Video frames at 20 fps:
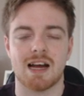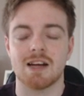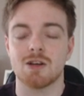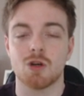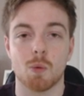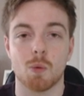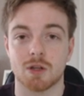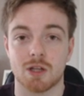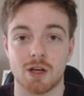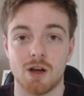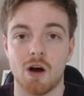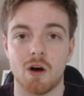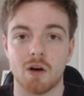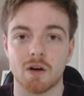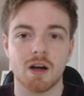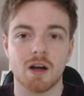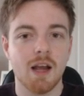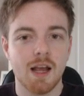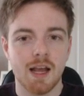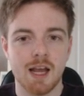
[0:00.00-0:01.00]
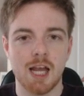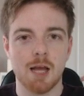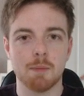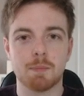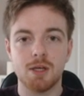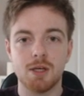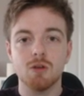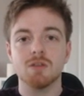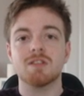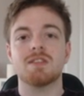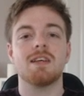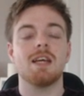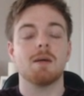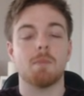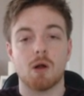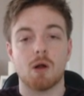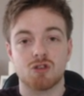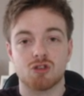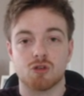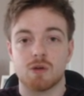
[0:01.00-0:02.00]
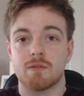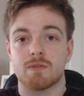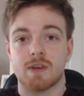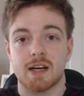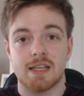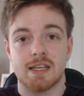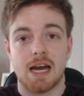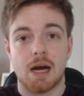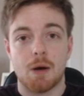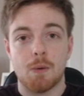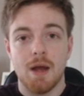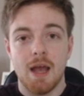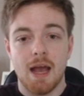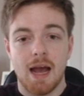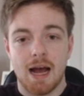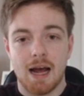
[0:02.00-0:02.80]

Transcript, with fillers: I don't know what they are, uh, but you'll see him on screen right now,